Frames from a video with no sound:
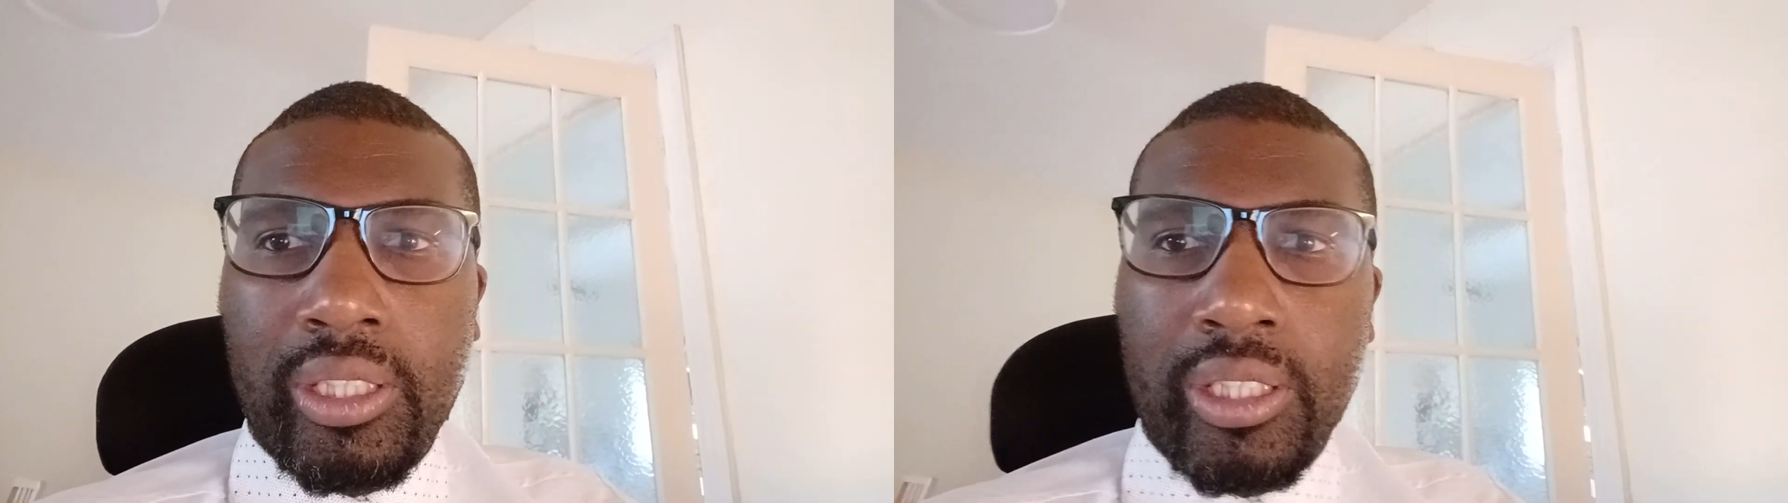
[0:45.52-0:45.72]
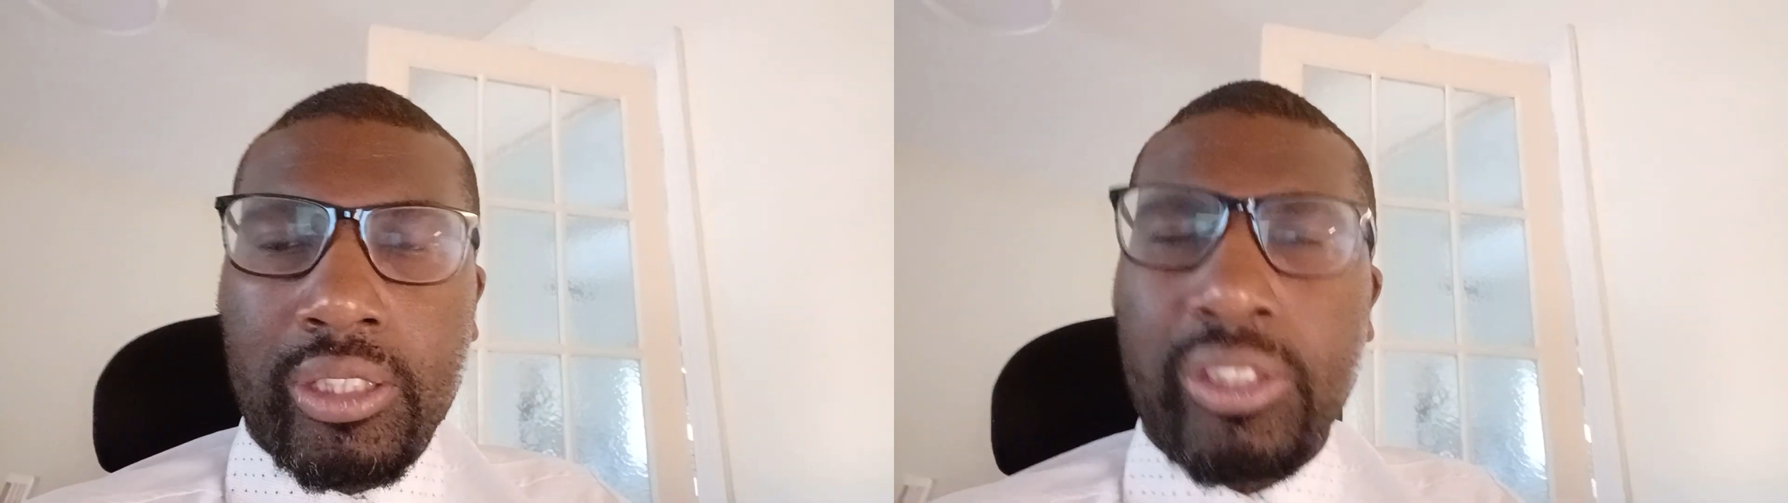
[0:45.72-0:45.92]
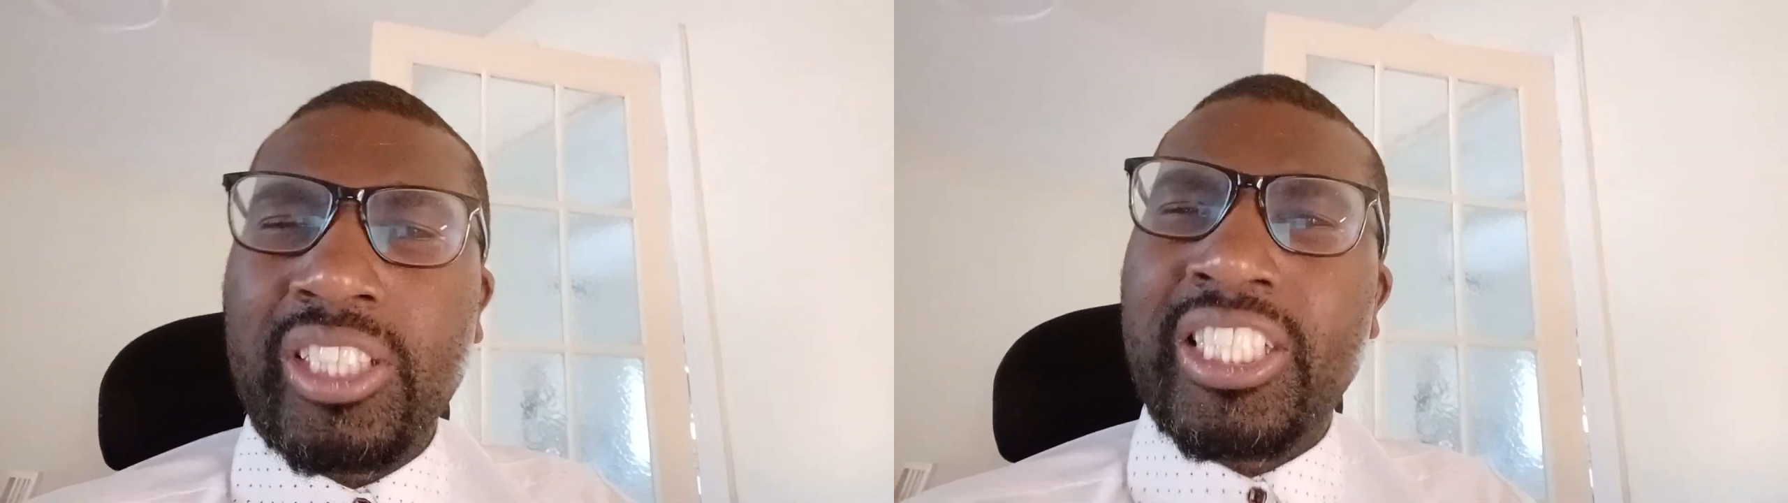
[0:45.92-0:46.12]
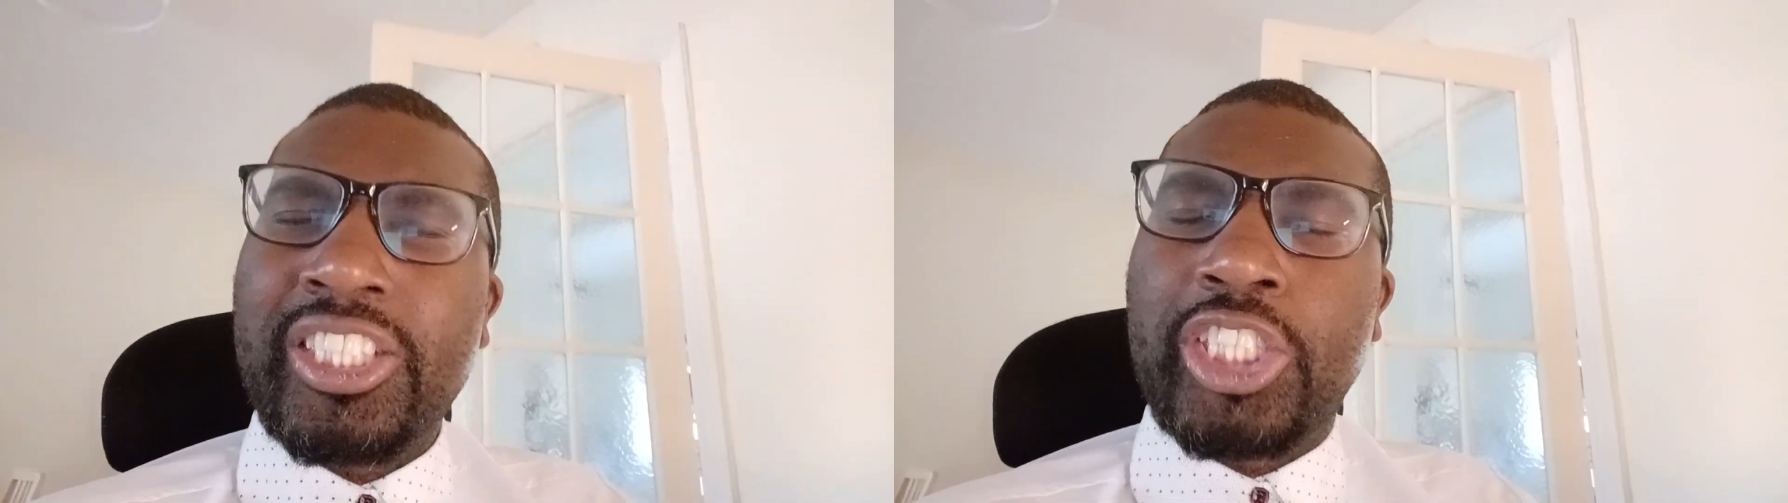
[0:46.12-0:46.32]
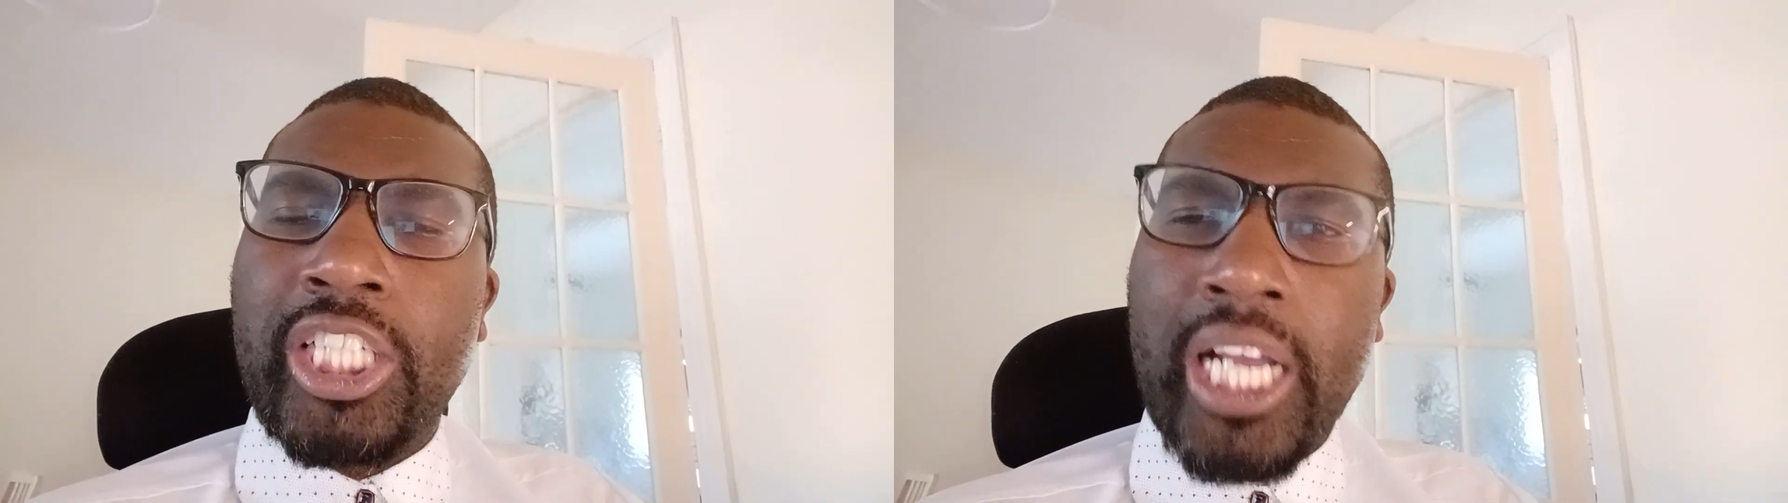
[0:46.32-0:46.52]
So does that
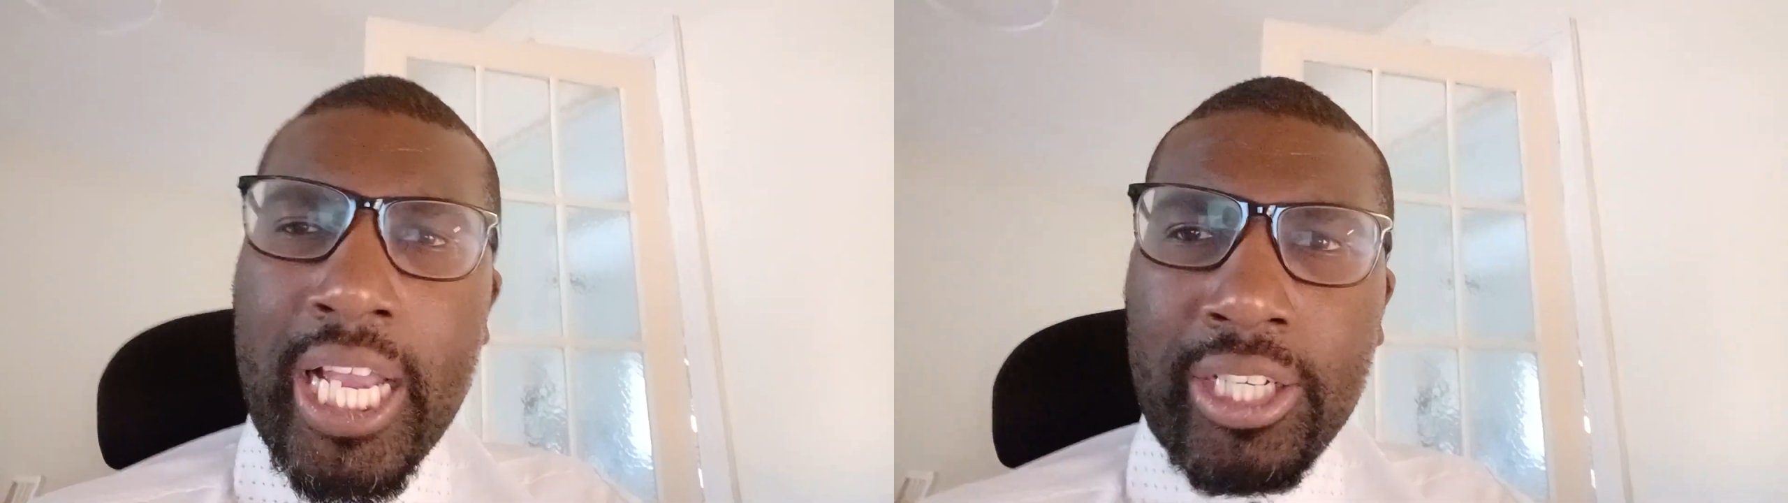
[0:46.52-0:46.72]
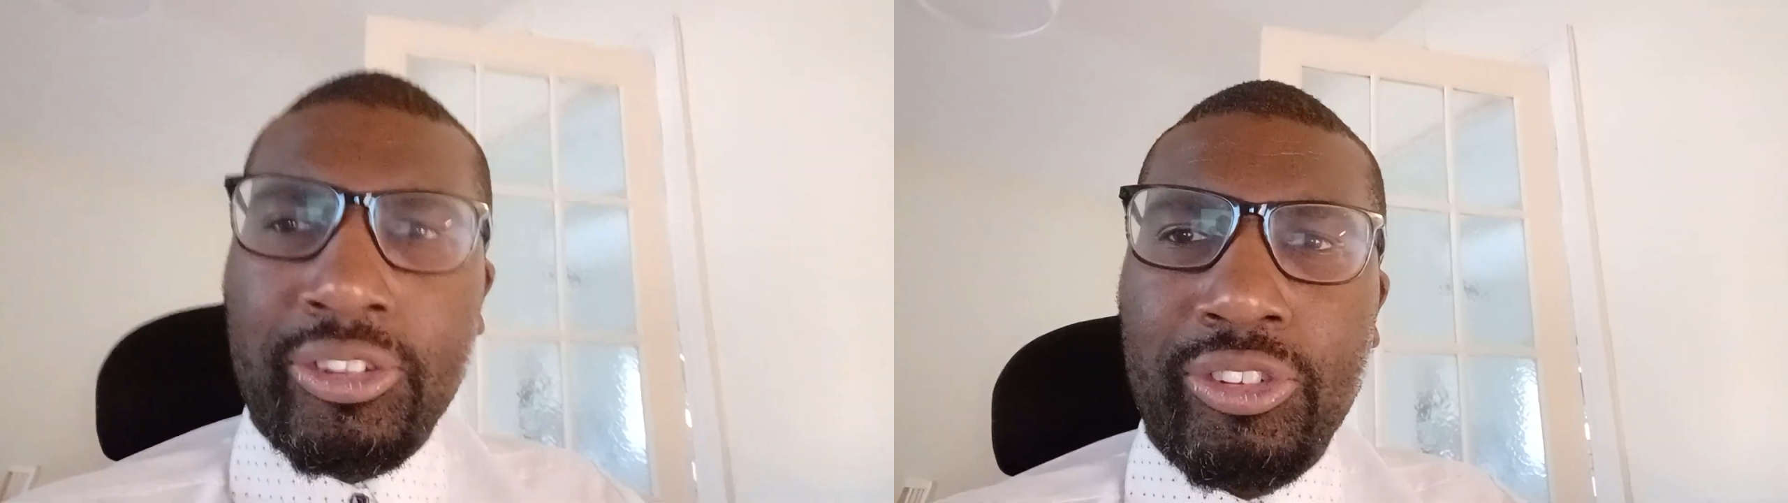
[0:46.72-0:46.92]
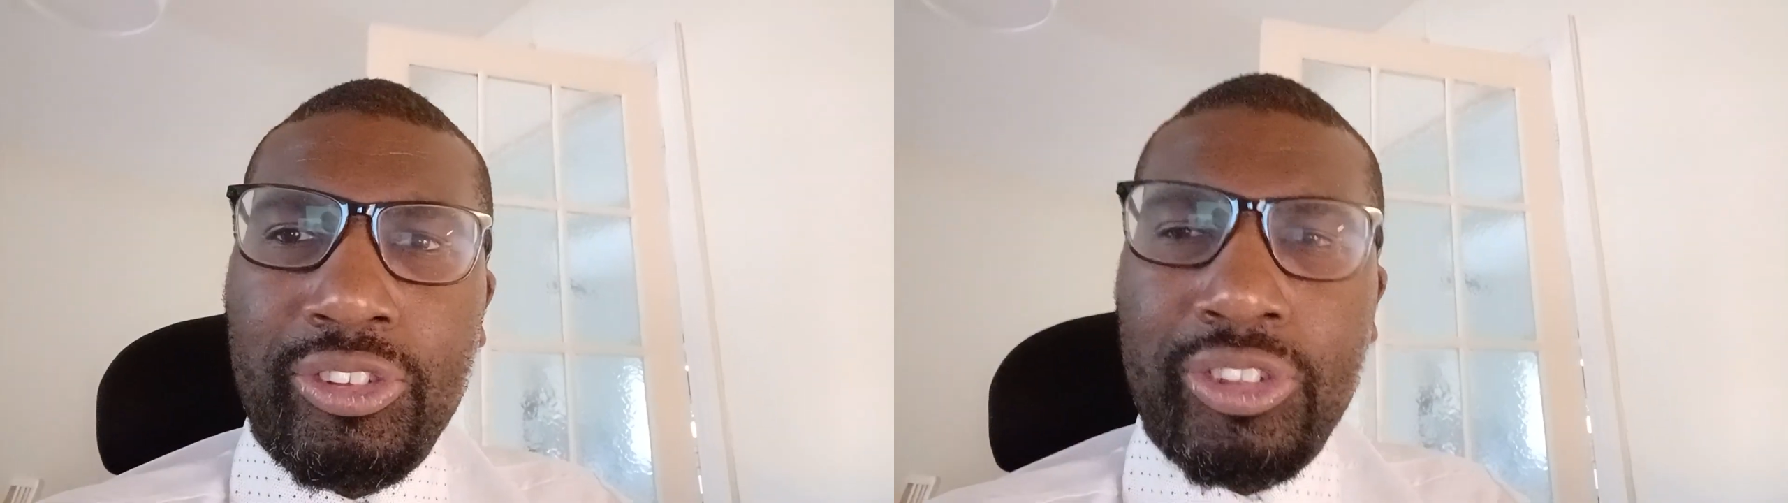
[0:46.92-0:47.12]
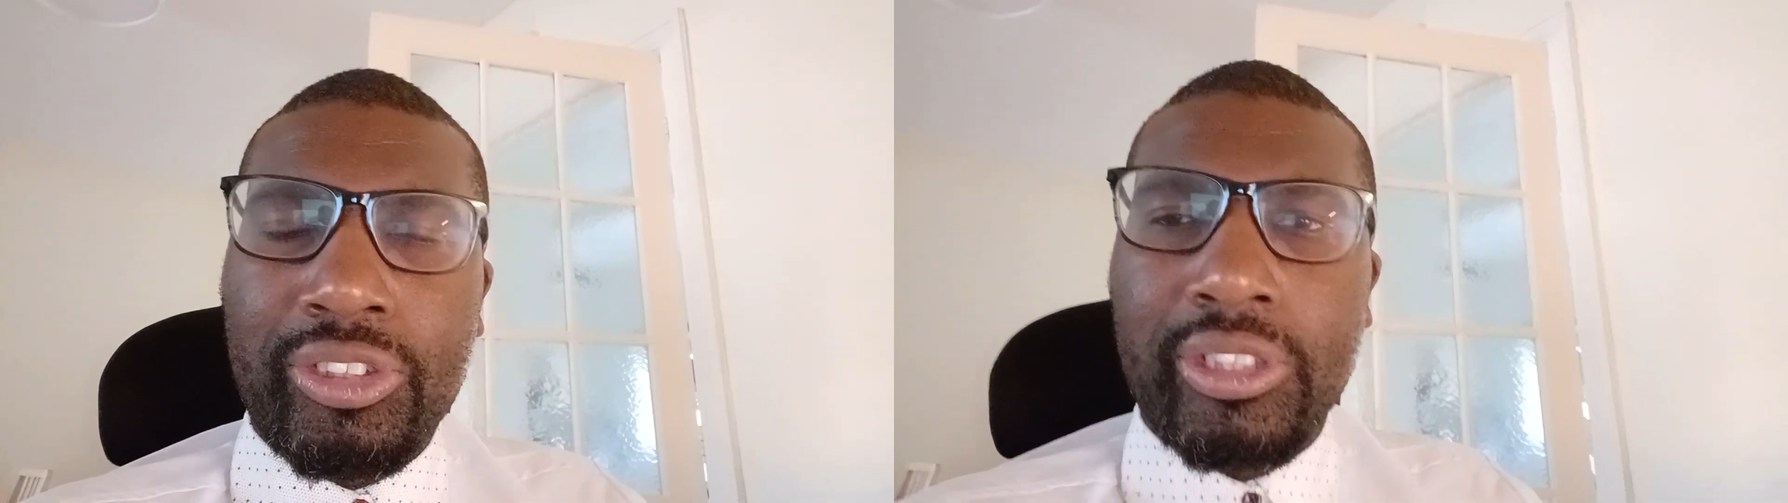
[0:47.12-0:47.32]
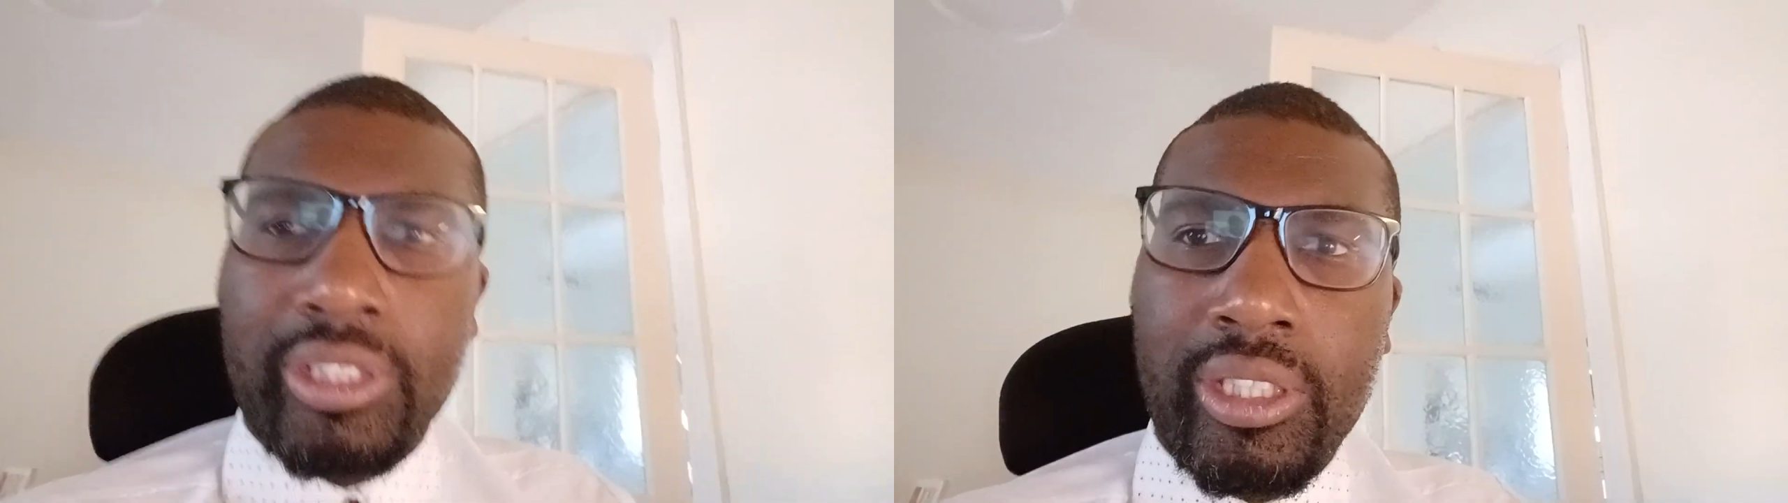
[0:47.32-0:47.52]
change